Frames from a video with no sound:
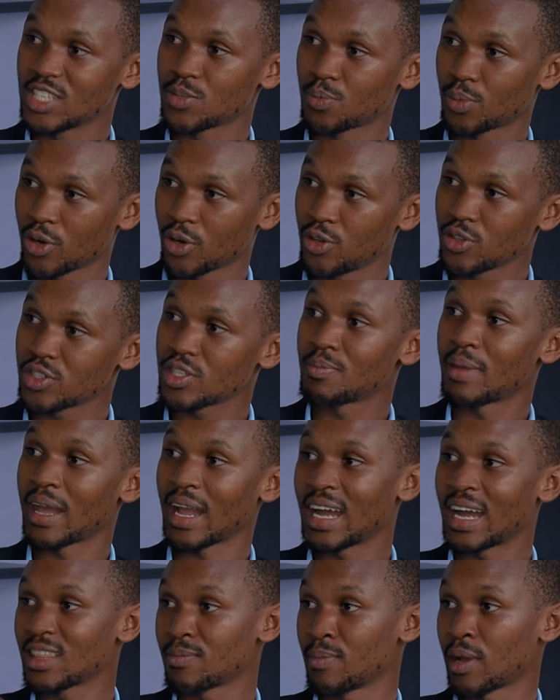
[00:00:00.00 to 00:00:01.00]
is produced by
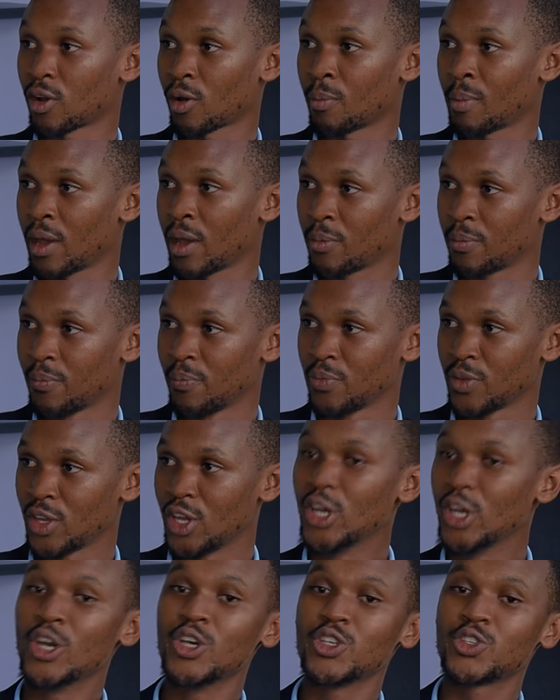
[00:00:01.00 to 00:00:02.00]
gut microbiome.
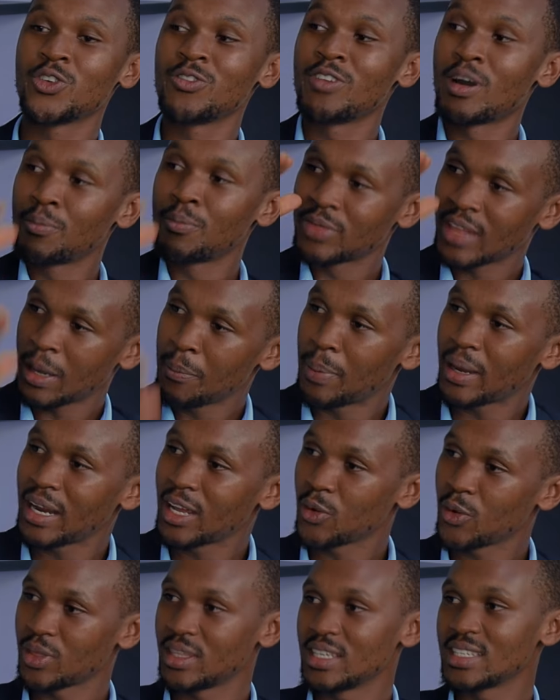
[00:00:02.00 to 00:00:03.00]
So if I'm
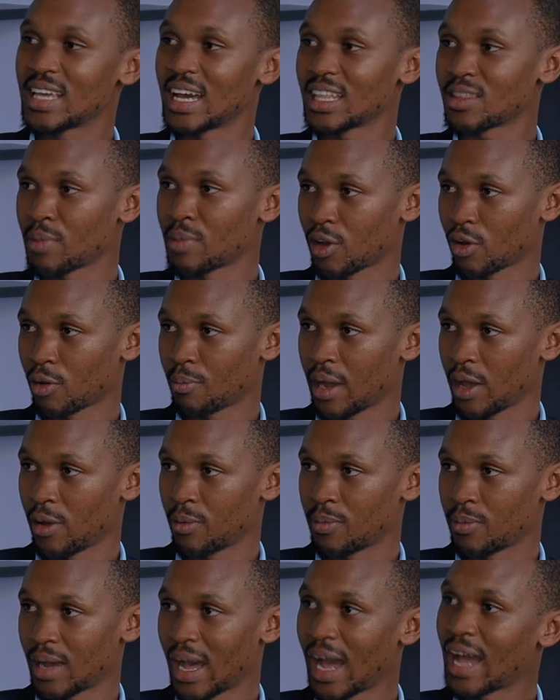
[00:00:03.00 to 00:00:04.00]
tampering with this gut
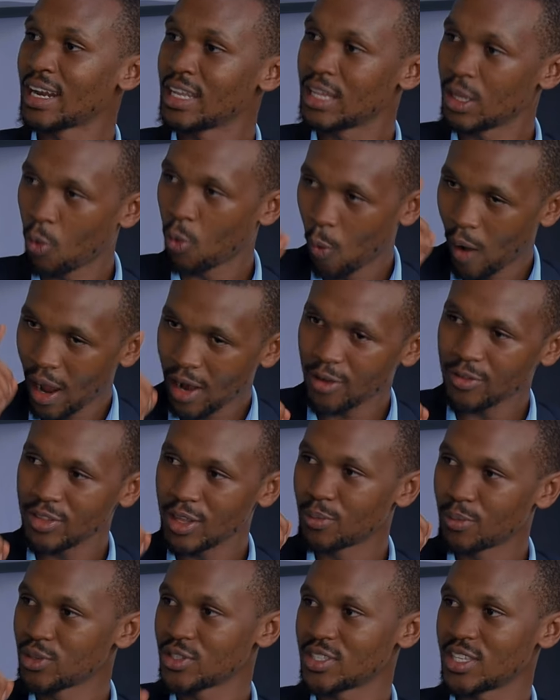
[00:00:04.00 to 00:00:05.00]
microbiome, and the one of
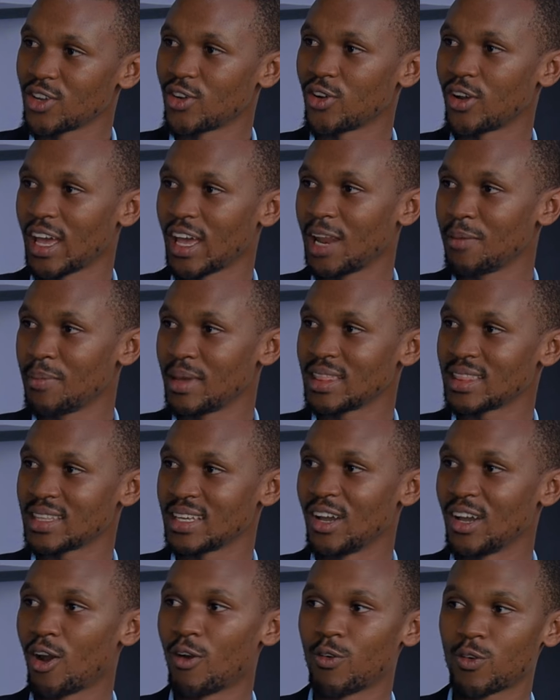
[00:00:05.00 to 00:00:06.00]
the most single element,
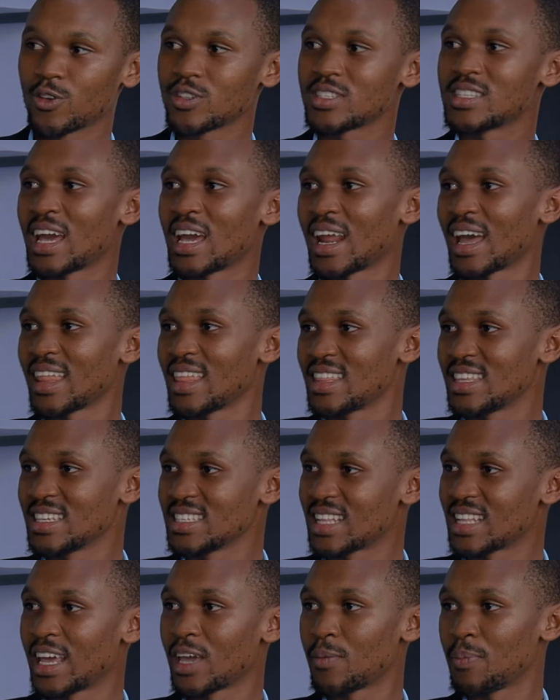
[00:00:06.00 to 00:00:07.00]
of course there are other
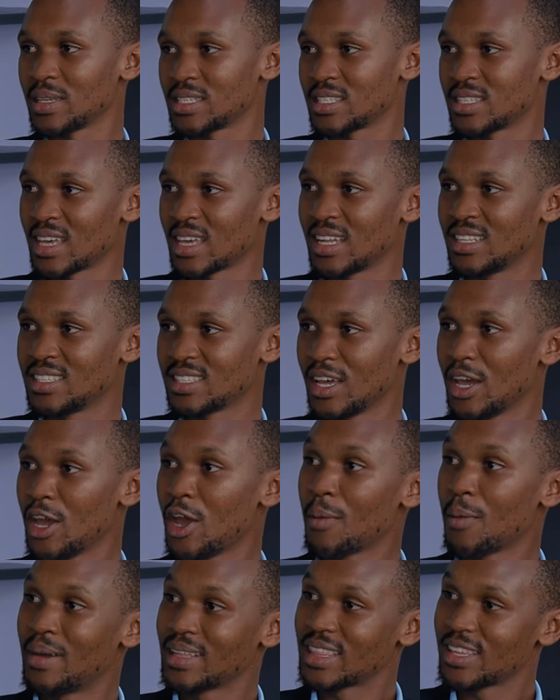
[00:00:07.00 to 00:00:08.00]
things like yeah. pesticides, yeah.
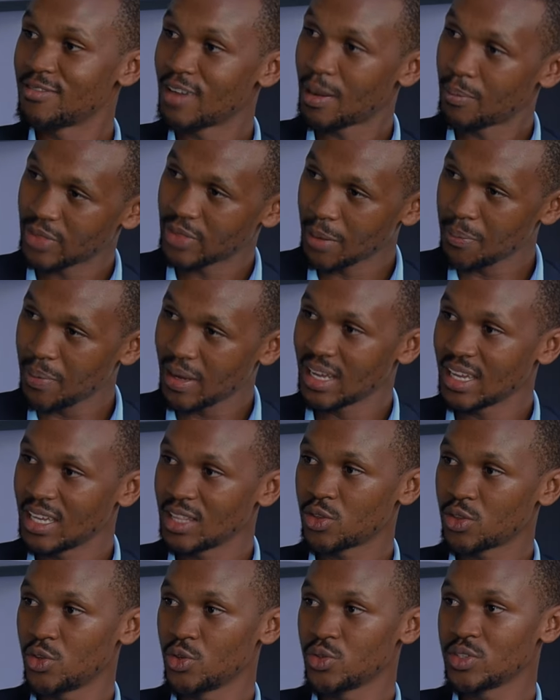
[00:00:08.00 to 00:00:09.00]
but if I'm tampering
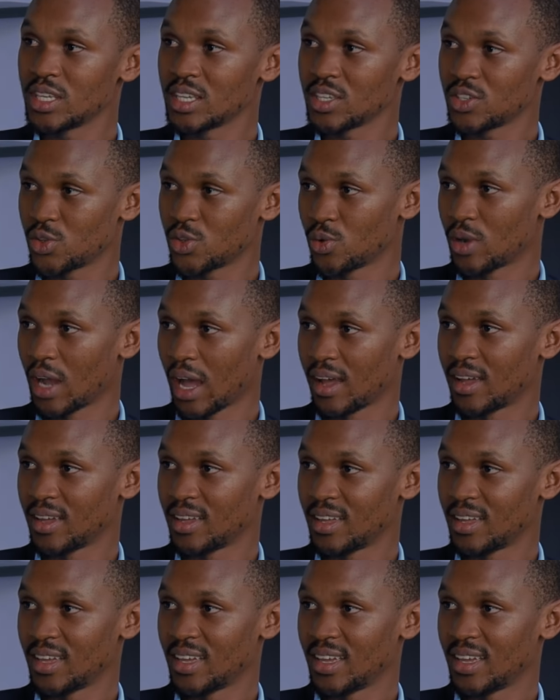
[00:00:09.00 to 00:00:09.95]
it using sugar, yeah.